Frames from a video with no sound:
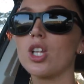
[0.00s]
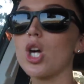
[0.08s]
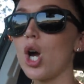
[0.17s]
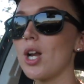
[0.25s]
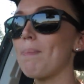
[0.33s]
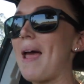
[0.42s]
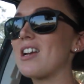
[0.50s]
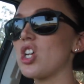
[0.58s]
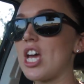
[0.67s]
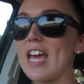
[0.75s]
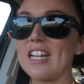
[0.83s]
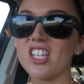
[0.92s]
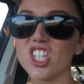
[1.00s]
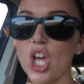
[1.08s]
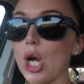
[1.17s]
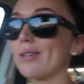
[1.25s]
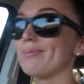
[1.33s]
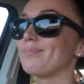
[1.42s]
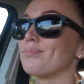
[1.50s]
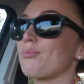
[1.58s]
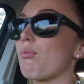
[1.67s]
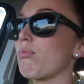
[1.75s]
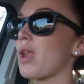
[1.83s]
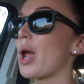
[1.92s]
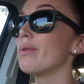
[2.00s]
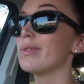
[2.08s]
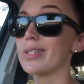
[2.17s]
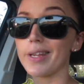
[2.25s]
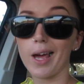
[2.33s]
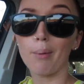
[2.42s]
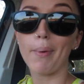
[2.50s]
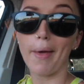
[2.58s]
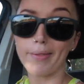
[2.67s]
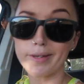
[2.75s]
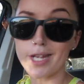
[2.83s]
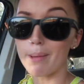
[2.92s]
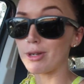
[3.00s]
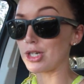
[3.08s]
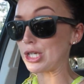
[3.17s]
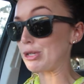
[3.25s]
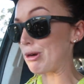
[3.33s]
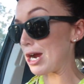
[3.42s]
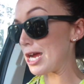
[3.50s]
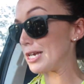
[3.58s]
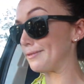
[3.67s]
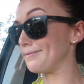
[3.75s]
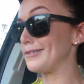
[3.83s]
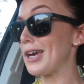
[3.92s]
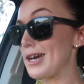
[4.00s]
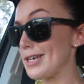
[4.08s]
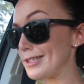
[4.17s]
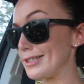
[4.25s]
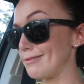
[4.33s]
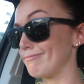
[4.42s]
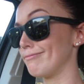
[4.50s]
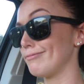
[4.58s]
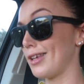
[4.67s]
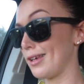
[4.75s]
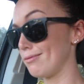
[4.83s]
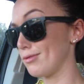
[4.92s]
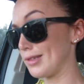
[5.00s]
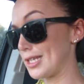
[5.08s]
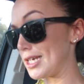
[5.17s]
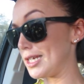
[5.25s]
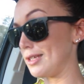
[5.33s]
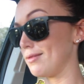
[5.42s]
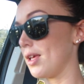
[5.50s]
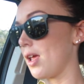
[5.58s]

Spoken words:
Coda banged her head, so we'll see how bad the damage is, right, guys? Huh? We'll see.